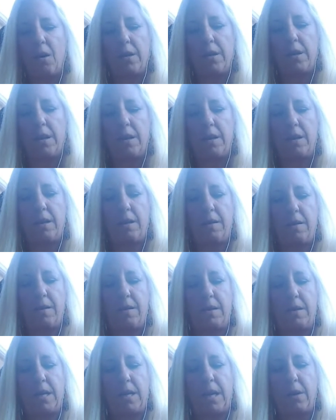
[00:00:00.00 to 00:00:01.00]
heart
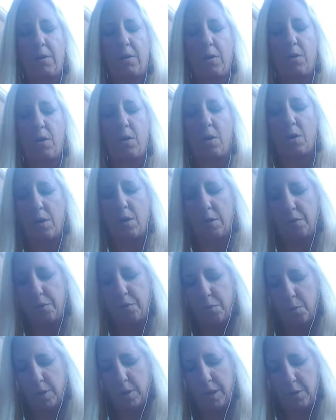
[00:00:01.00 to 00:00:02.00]
tarot card
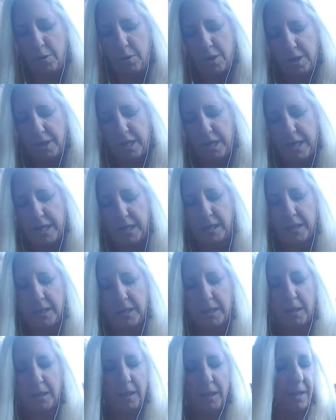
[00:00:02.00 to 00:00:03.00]
for you, just to get a
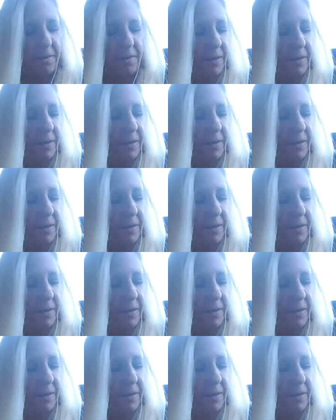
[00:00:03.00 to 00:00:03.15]
little